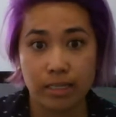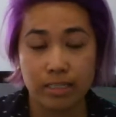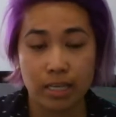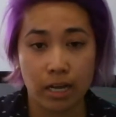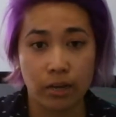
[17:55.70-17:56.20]

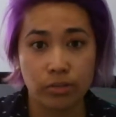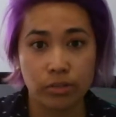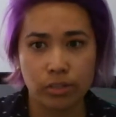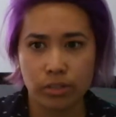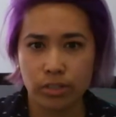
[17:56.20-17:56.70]

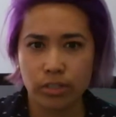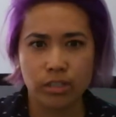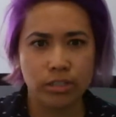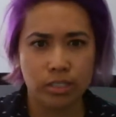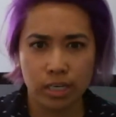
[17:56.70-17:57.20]
down your
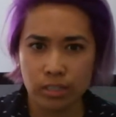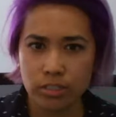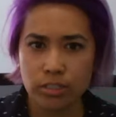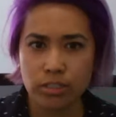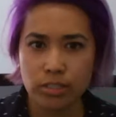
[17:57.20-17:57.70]

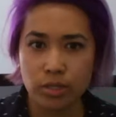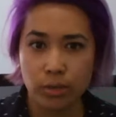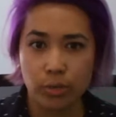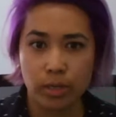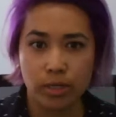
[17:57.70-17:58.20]
intelligence or
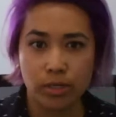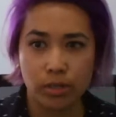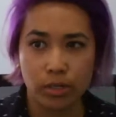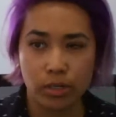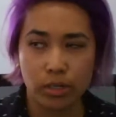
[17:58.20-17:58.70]
what
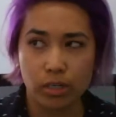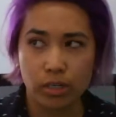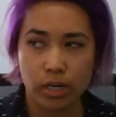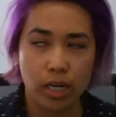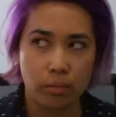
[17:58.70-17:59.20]
your
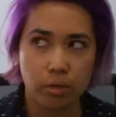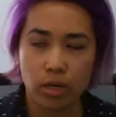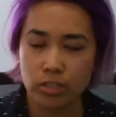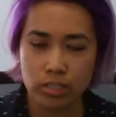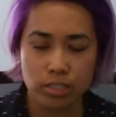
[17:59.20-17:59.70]

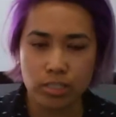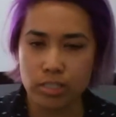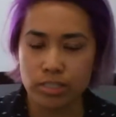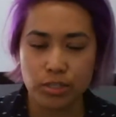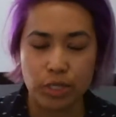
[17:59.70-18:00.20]

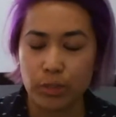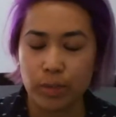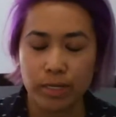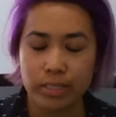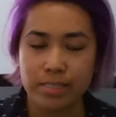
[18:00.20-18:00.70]
consciousness or
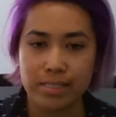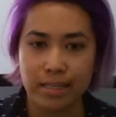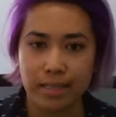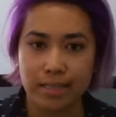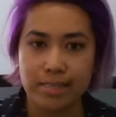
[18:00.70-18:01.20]
awareness
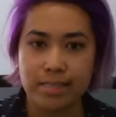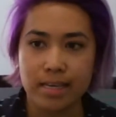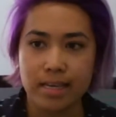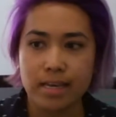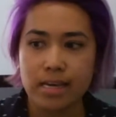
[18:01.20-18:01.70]
is.
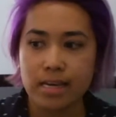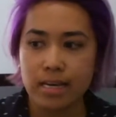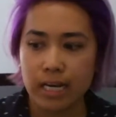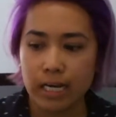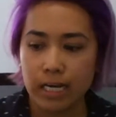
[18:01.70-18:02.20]

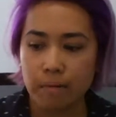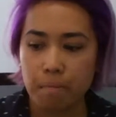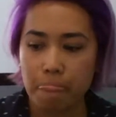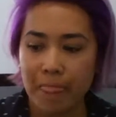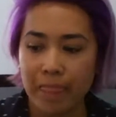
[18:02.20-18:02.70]
And